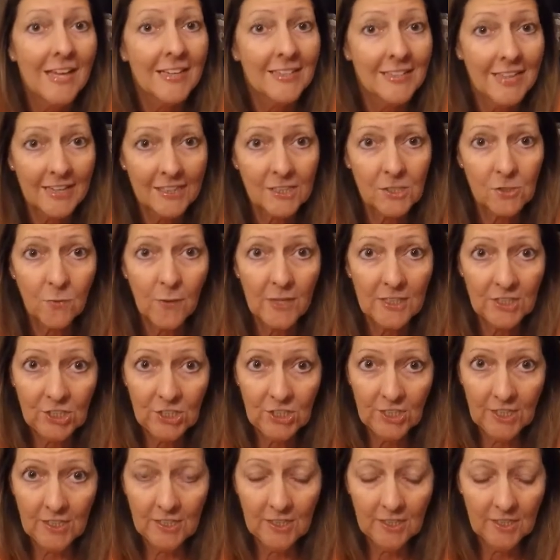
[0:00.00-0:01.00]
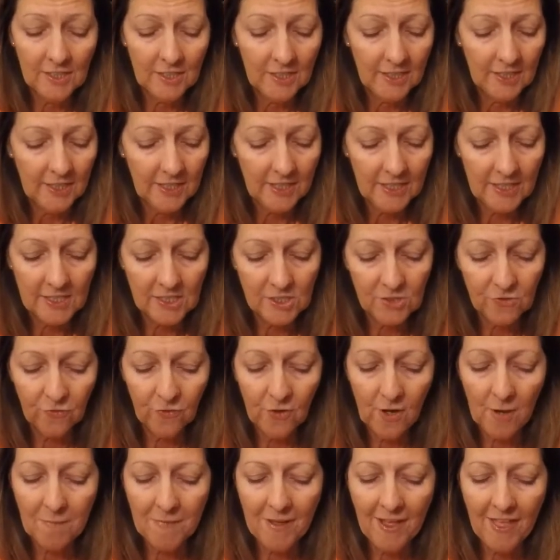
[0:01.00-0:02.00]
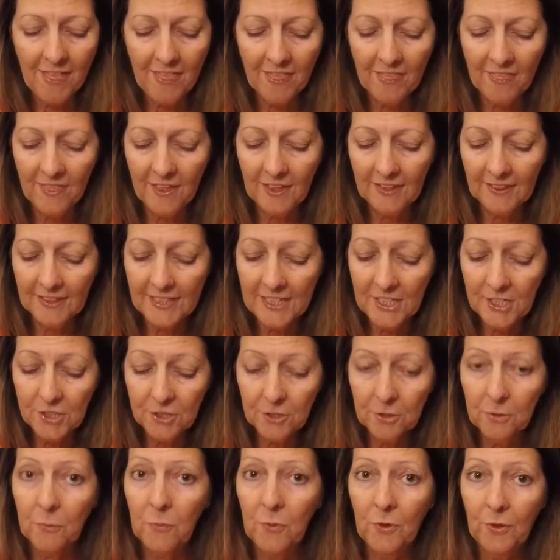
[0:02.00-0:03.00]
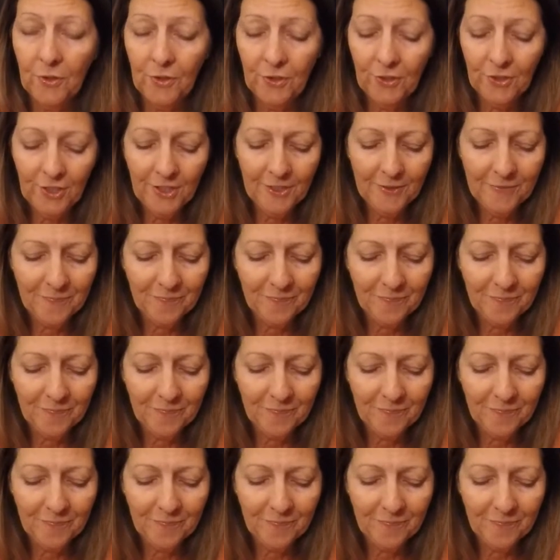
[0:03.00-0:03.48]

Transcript: Next question is from the Linder Word.